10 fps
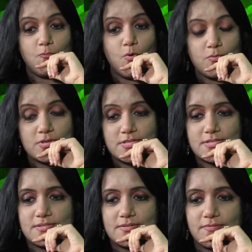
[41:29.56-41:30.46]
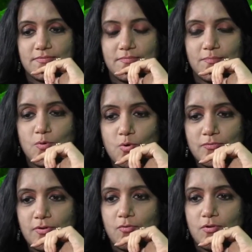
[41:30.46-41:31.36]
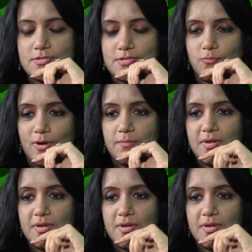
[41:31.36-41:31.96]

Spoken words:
What was beautiful was that while